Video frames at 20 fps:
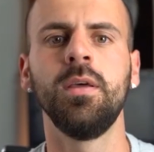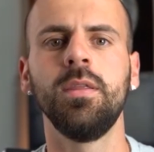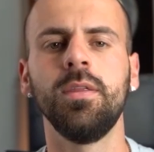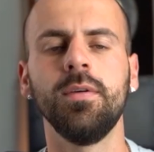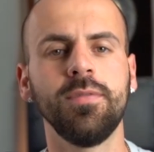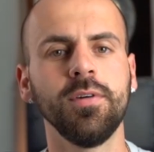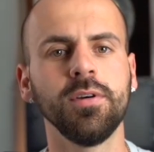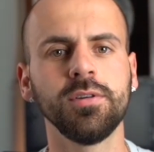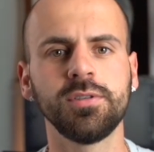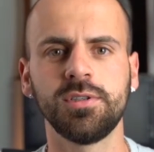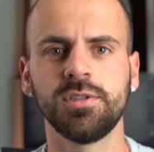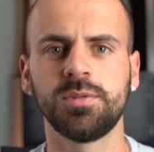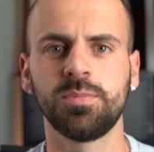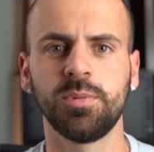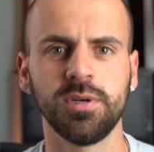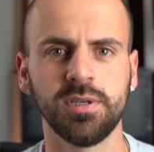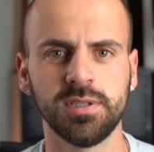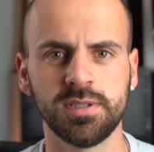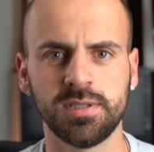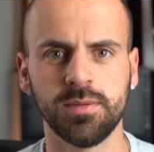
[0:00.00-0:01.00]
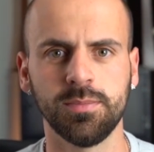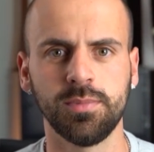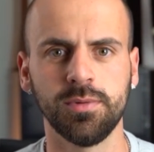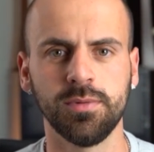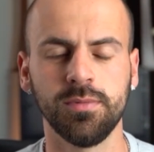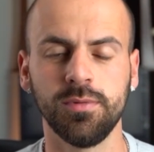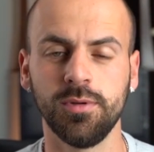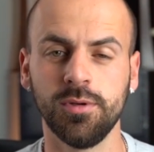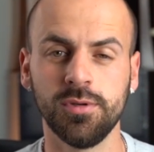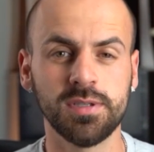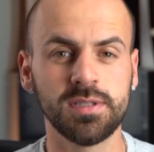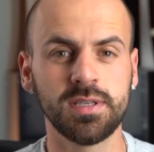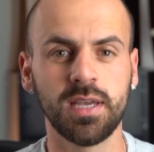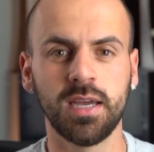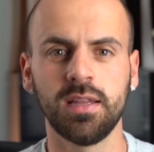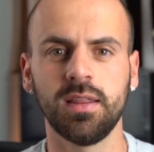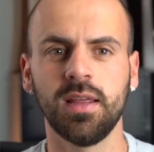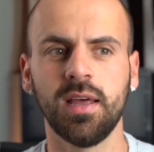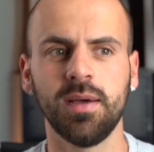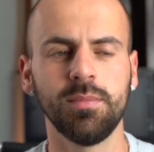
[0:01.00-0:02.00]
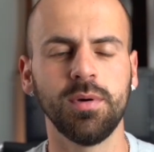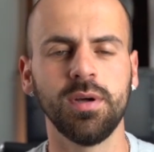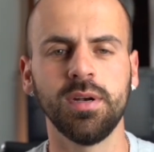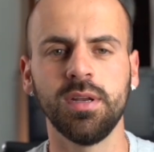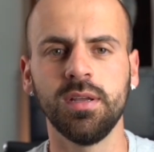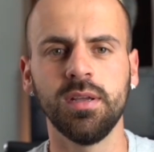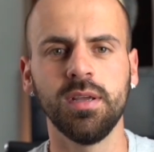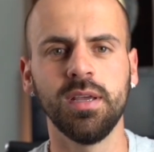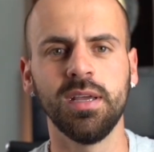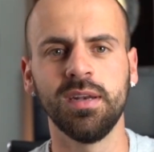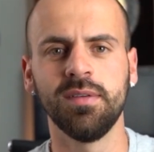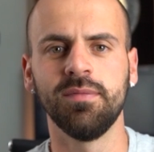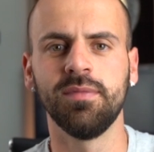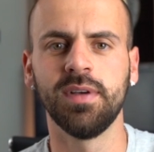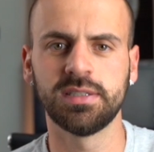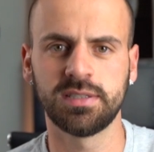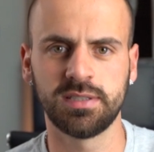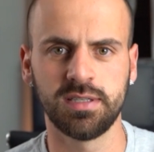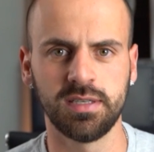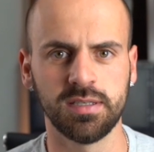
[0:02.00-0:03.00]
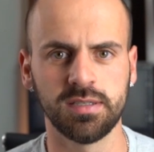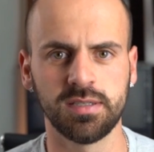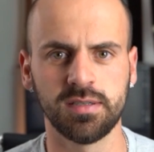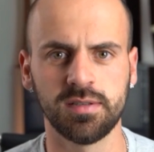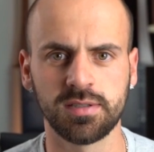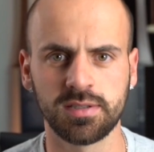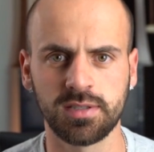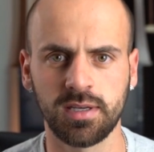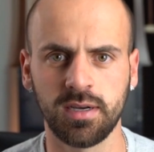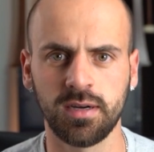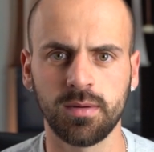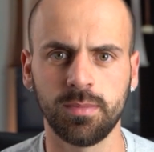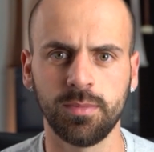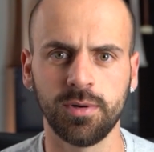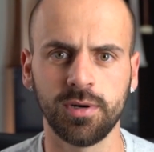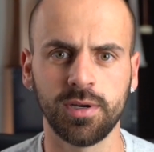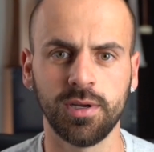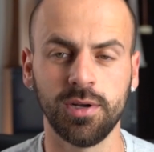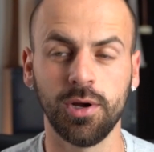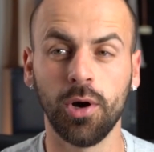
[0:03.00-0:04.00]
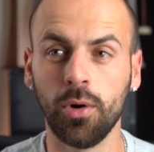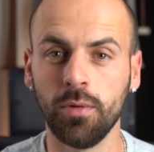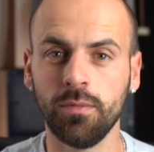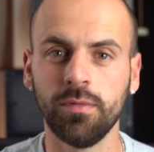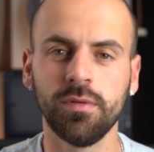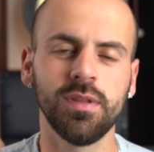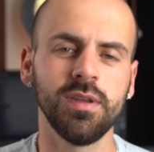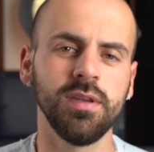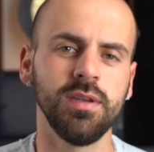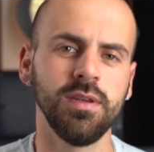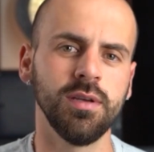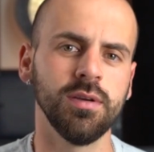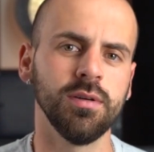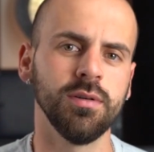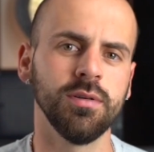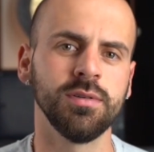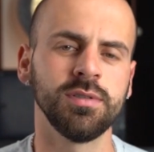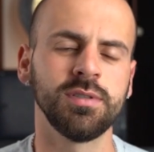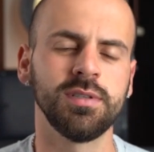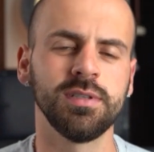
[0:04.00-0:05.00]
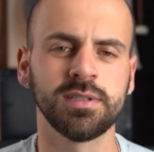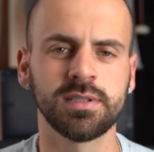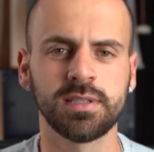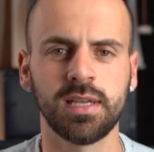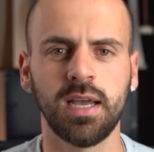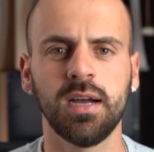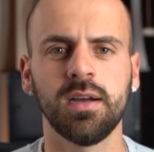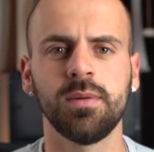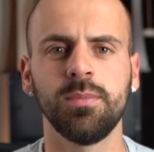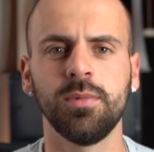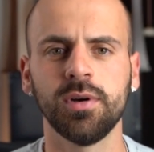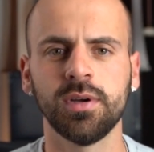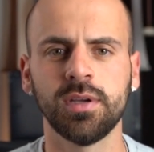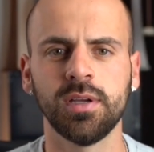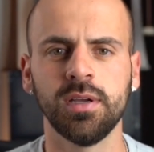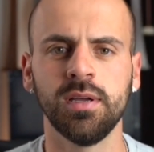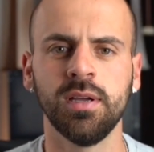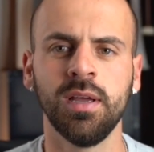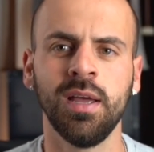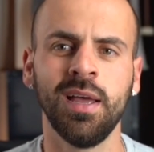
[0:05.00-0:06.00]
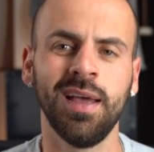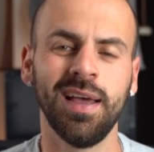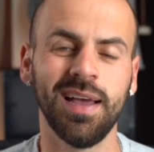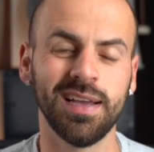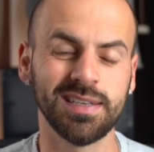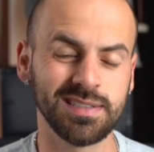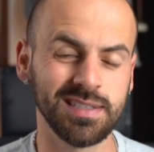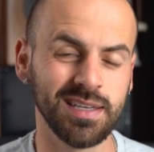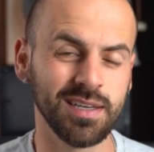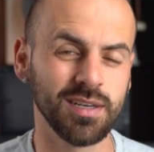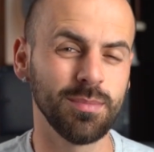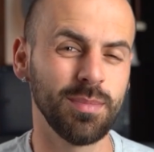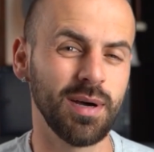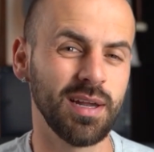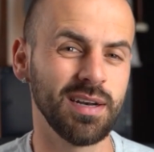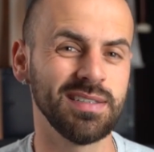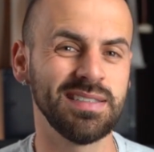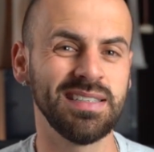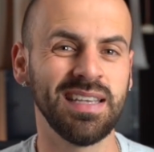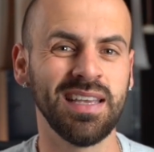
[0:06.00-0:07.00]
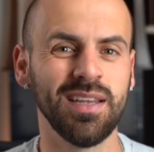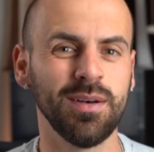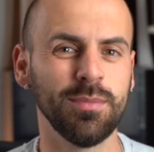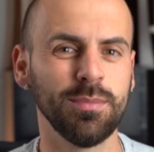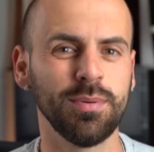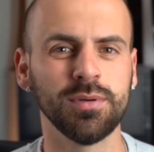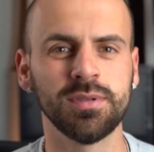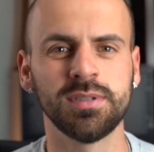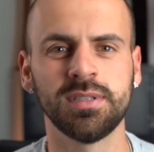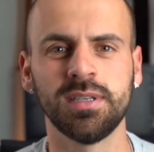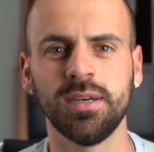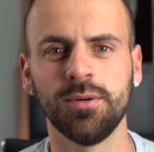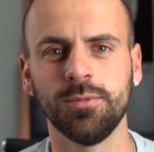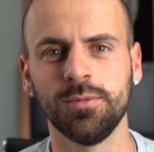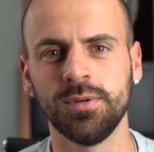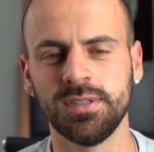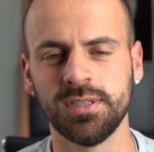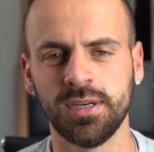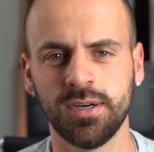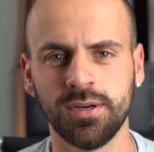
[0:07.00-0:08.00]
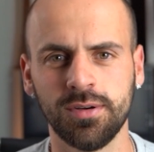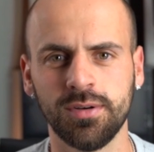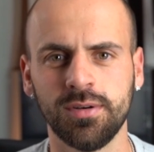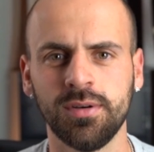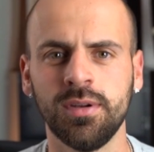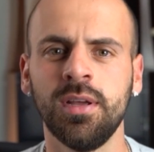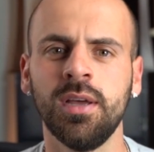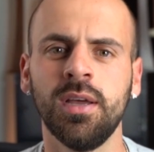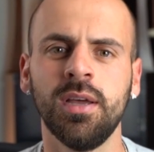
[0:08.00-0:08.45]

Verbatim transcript: The first is pretty simple. You just take that money and invest it into the stock market. Over the years, the stock market has done about a ten percent return.